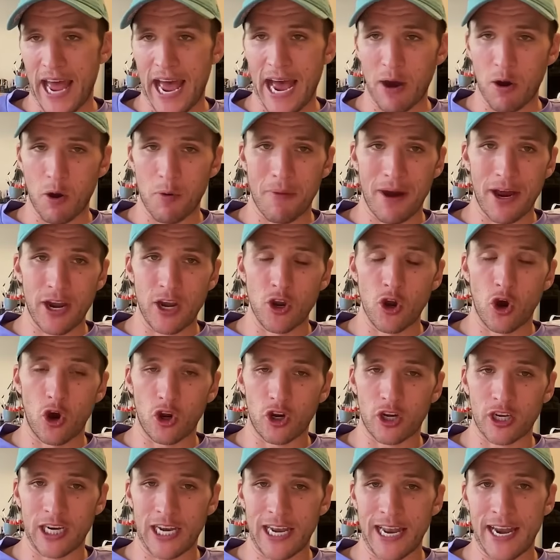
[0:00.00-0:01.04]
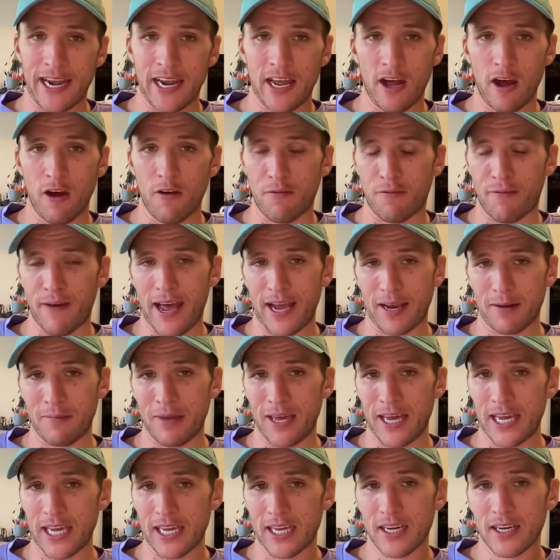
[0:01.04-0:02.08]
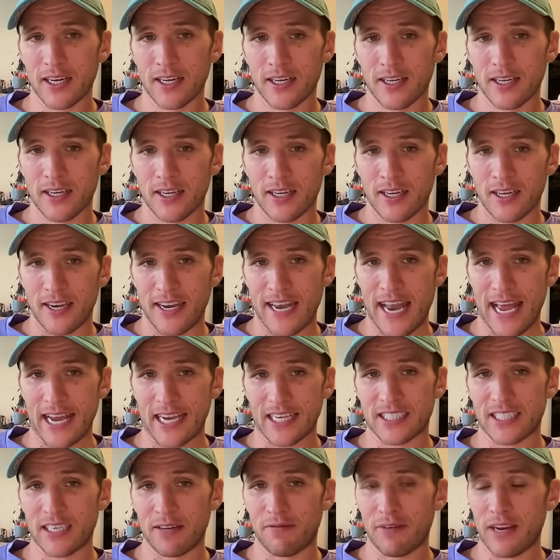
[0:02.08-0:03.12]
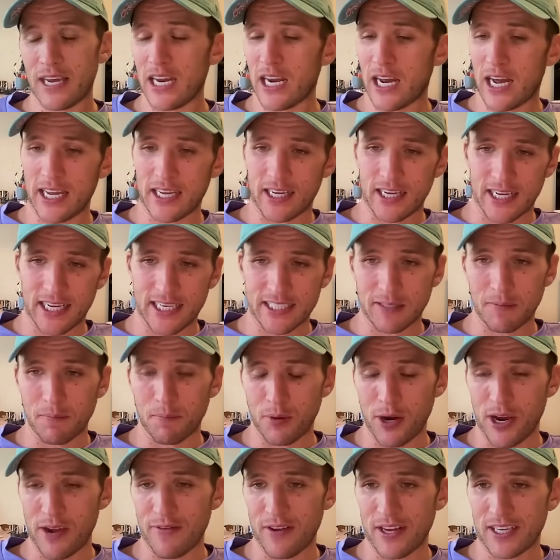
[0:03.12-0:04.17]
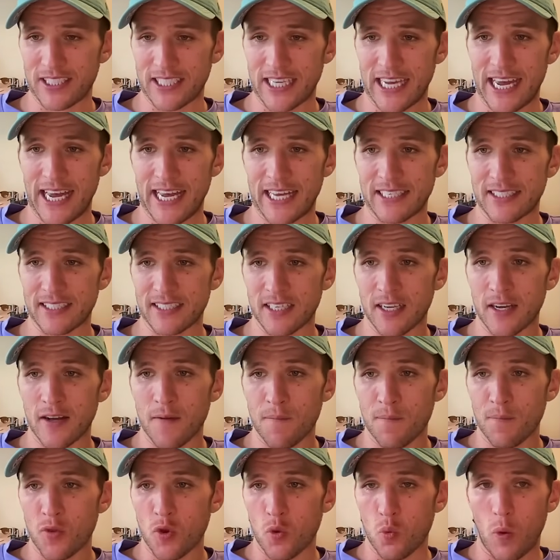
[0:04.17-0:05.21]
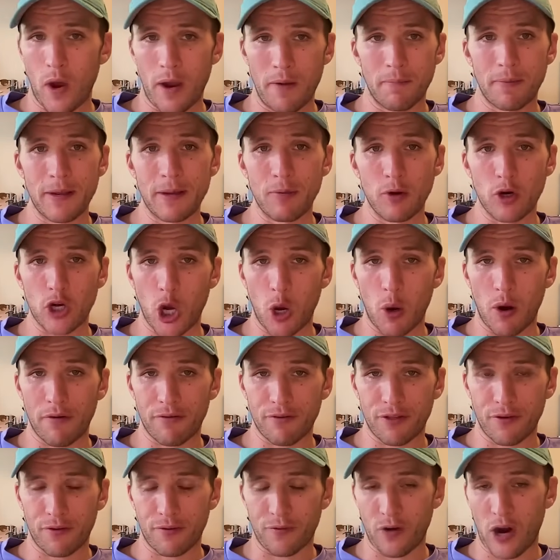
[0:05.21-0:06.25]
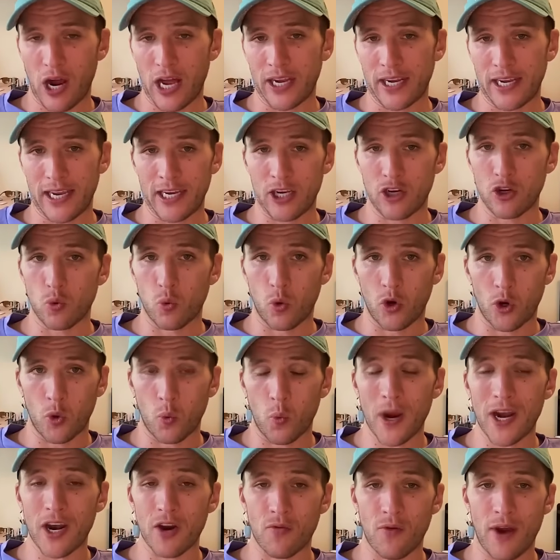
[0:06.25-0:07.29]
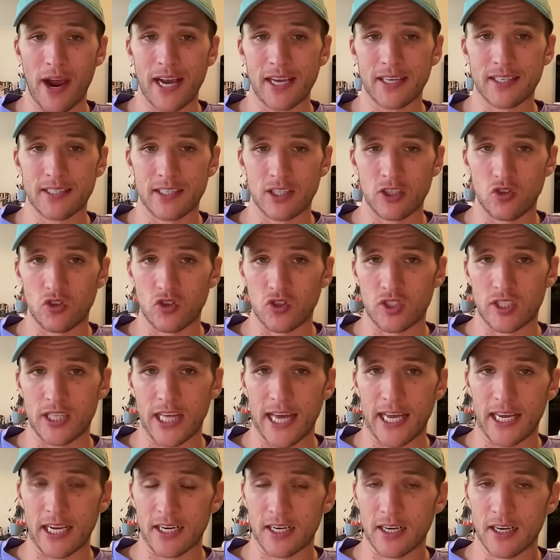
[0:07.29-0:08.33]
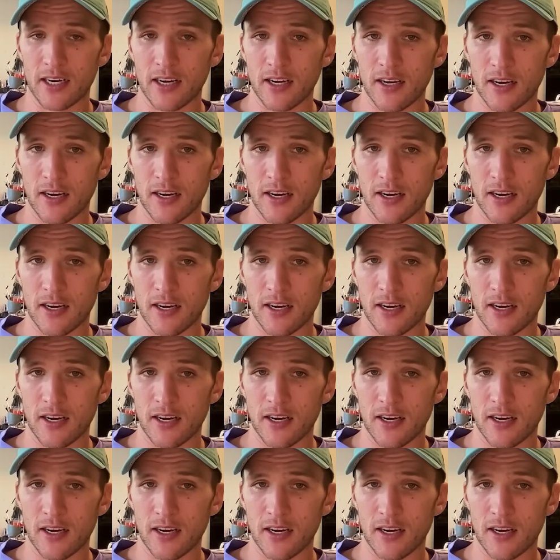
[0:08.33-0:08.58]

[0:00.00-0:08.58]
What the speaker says: how am I not going to let it affect me negatively? Like, I guess in previous years, when people go off the front and you want to win a race and you just think,